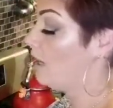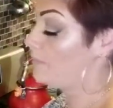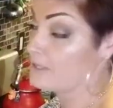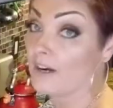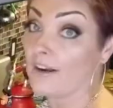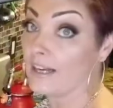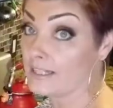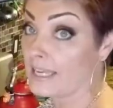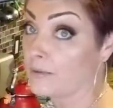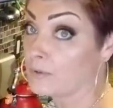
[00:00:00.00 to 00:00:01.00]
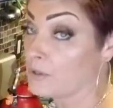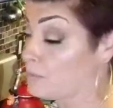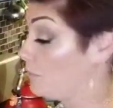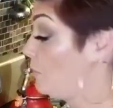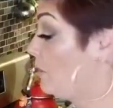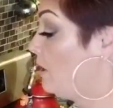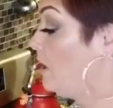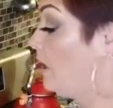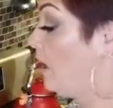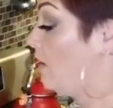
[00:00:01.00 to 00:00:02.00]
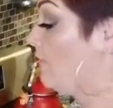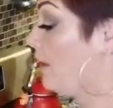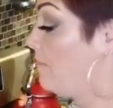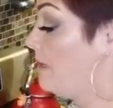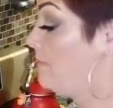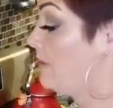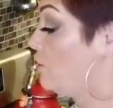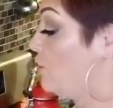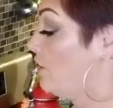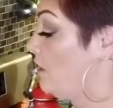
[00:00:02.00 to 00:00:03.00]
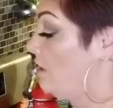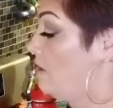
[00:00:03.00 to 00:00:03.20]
a tablespoon of that meat mixture.